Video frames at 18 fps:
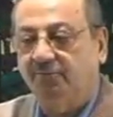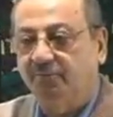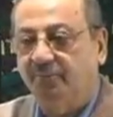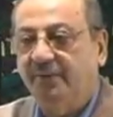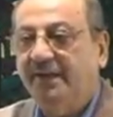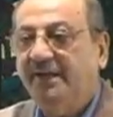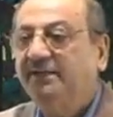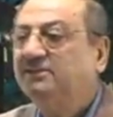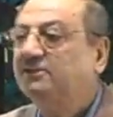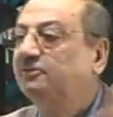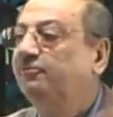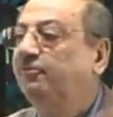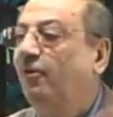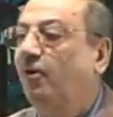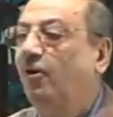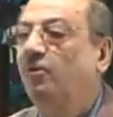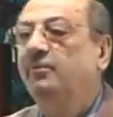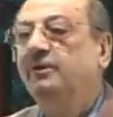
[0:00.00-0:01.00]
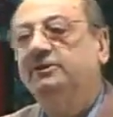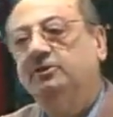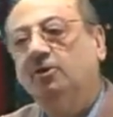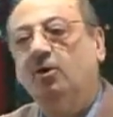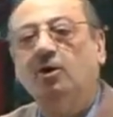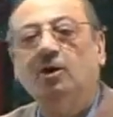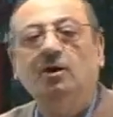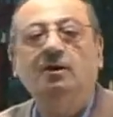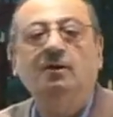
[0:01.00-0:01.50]
base form is
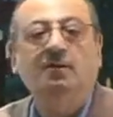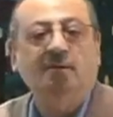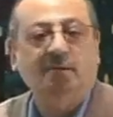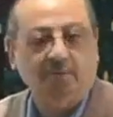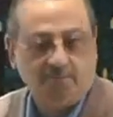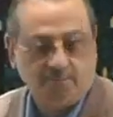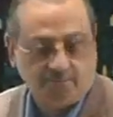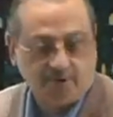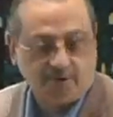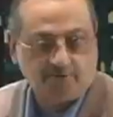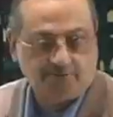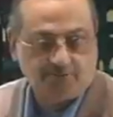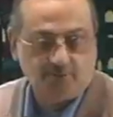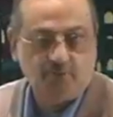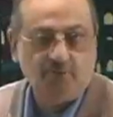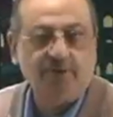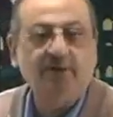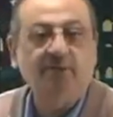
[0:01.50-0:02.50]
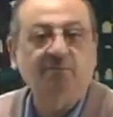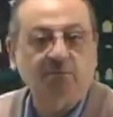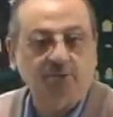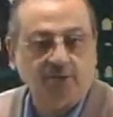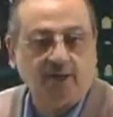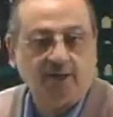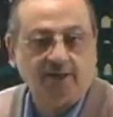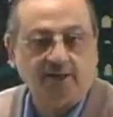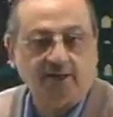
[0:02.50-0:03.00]
all marfu in
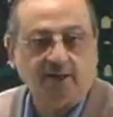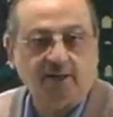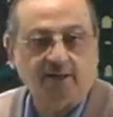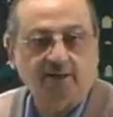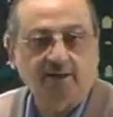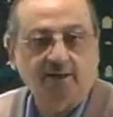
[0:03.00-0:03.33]
Mudariya.